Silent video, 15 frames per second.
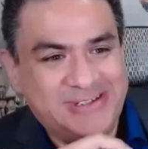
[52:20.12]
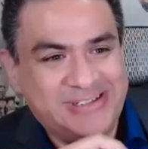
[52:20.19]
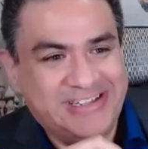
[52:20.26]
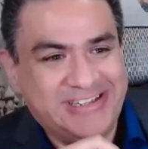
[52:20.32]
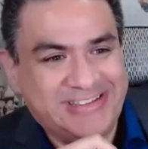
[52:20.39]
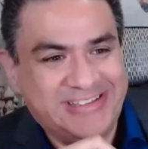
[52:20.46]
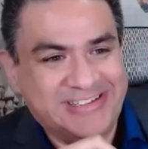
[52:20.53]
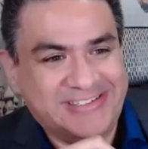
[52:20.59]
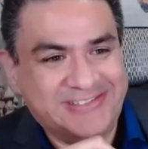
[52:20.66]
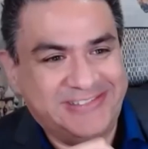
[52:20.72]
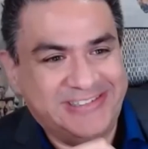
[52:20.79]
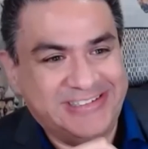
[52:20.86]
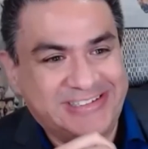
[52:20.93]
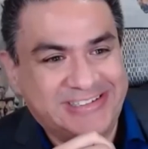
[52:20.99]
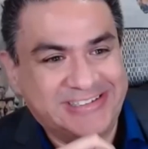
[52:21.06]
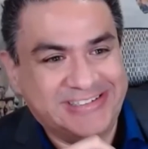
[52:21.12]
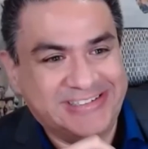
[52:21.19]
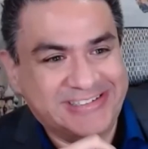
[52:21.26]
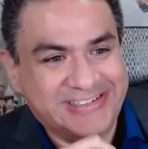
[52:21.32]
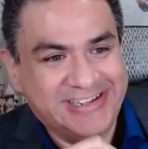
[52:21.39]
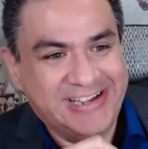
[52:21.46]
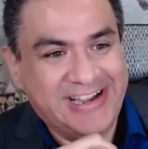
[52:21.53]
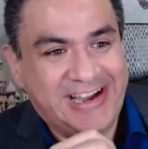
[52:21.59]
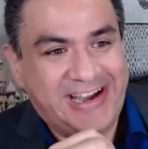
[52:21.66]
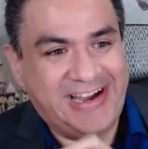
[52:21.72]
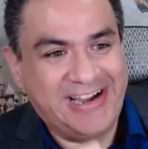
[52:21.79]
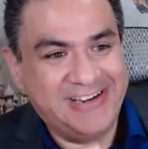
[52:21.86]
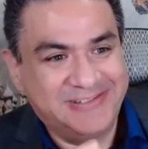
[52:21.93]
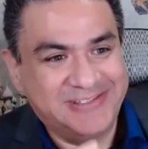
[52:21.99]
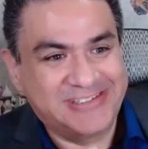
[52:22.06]
to take this one because
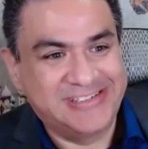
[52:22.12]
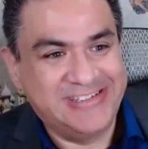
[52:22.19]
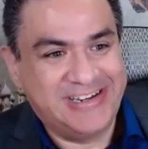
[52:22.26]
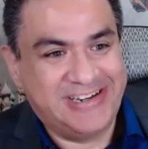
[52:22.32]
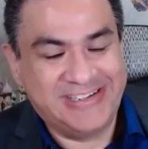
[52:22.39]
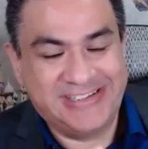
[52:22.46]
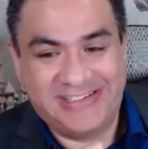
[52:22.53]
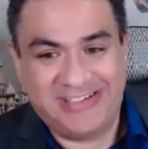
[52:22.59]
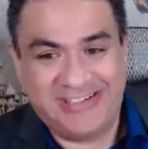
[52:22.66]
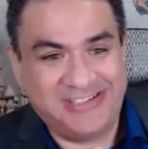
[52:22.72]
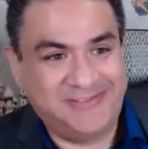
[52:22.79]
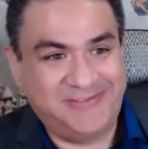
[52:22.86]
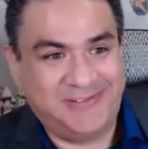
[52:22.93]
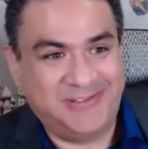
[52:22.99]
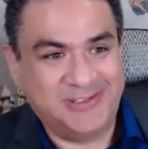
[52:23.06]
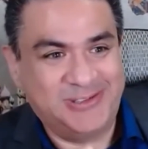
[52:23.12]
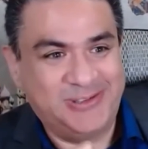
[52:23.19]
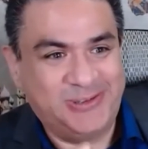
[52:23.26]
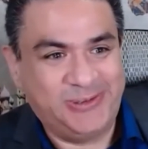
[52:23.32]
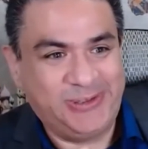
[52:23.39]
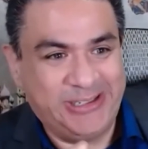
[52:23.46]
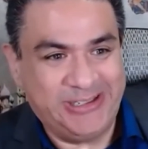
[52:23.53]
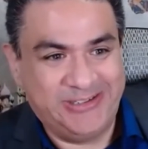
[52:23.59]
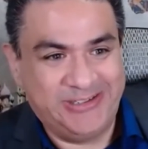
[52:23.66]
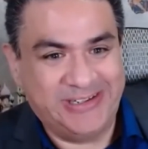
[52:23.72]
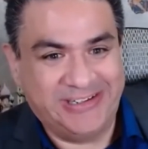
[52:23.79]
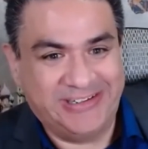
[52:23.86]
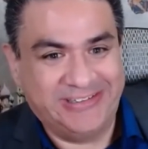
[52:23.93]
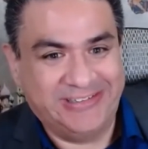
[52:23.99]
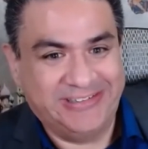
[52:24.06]
I was not a Salesforce Kool-Aid
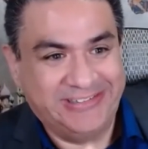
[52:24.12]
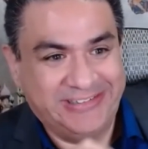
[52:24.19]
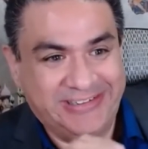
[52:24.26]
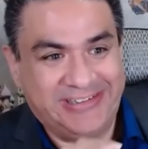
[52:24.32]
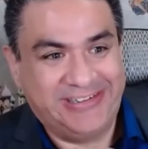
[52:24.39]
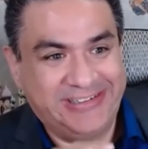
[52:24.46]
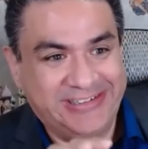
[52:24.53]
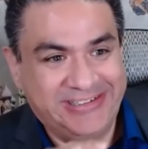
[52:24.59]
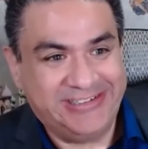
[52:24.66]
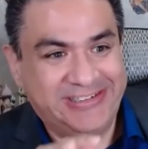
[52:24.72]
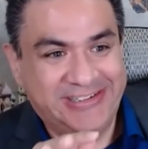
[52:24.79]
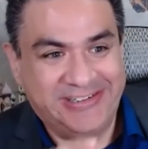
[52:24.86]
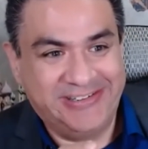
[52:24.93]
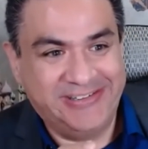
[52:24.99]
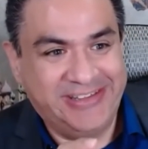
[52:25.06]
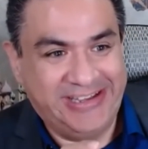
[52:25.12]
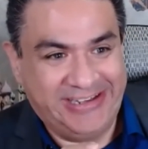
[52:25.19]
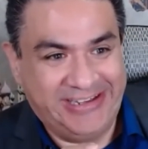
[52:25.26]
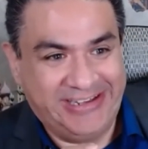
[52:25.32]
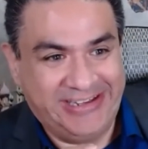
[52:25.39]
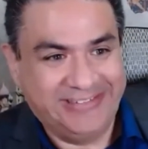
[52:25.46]
drinker. Y'all need to know that.